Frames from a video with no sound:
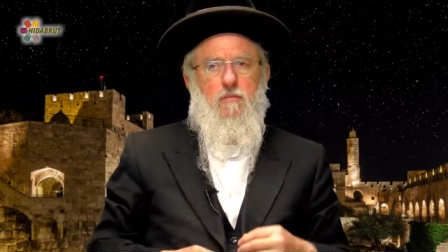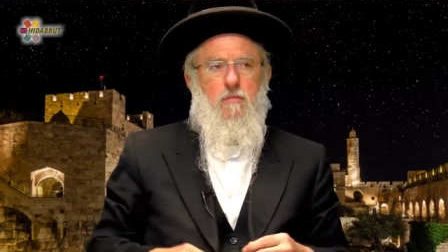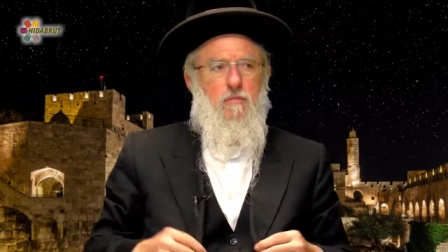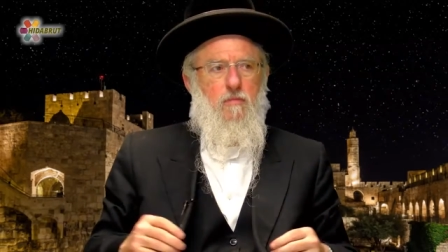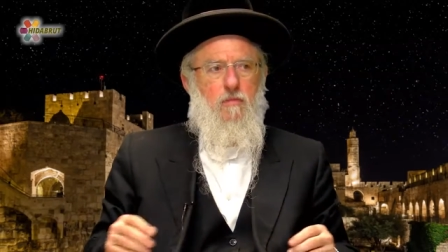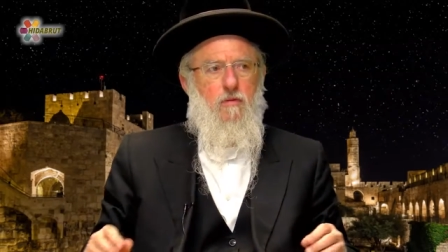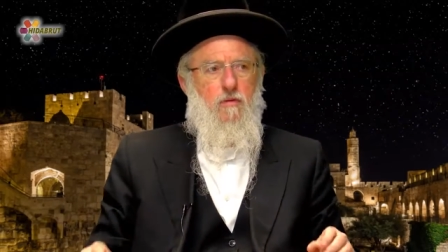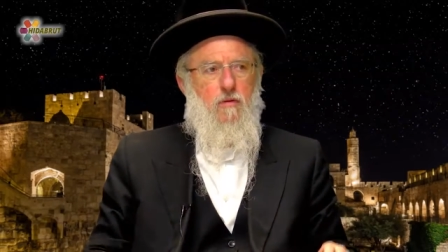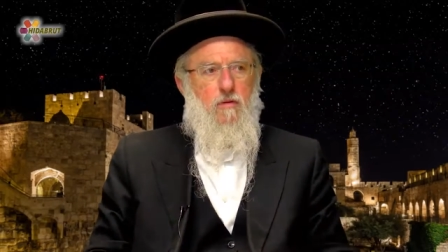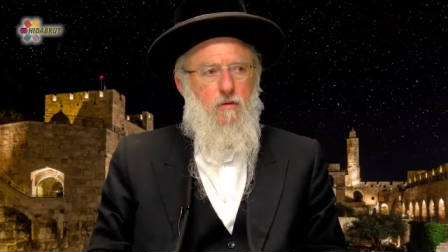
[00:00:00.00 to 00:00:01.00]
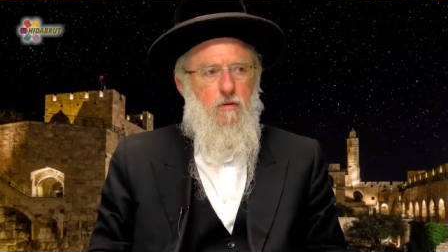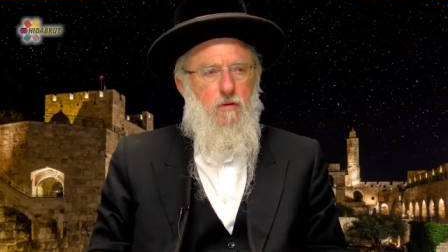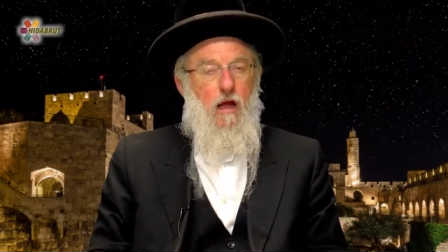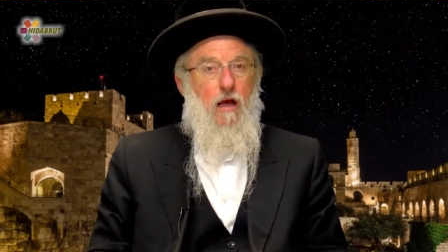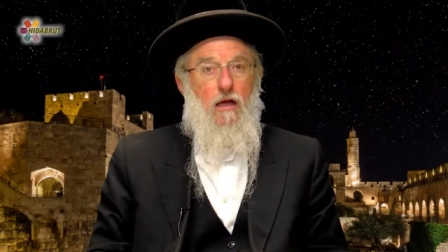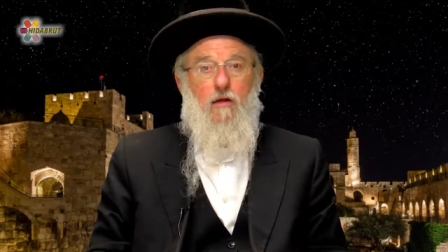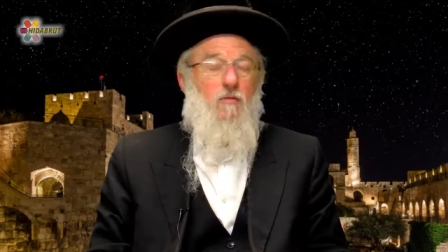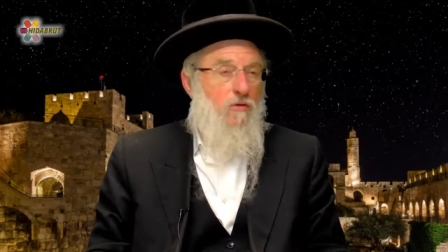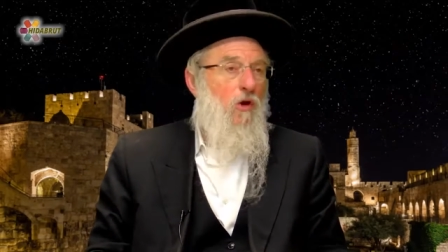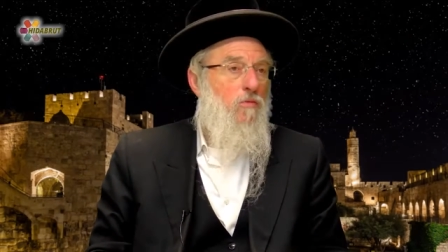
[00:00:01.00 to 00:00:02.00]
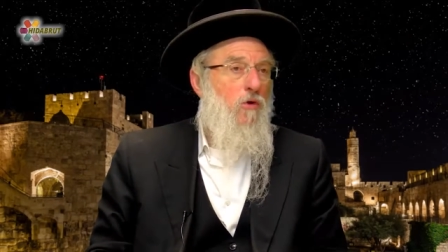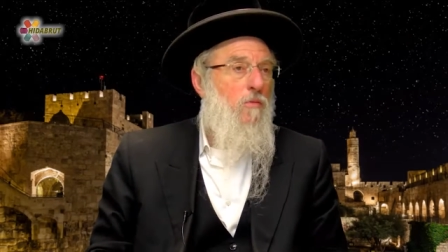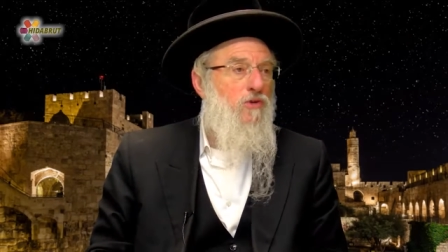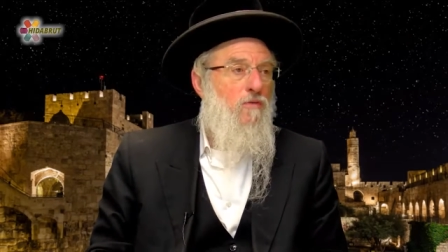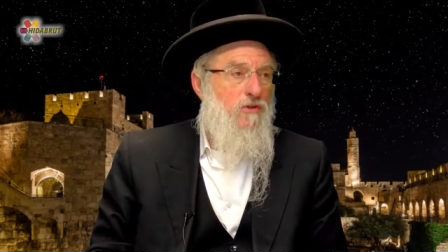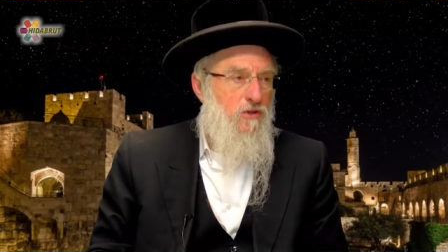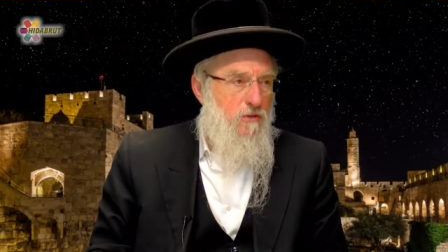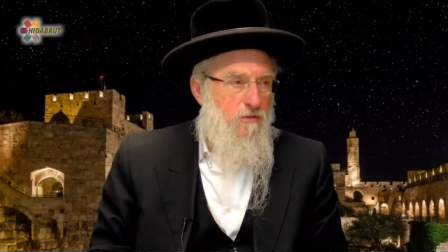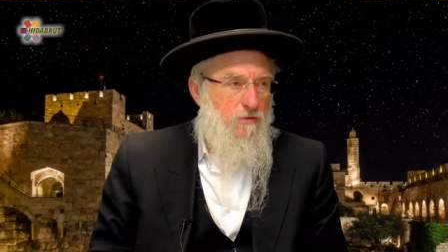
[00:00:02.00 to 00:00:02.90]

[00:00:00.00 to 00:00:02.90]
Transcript: There's no man. No observers.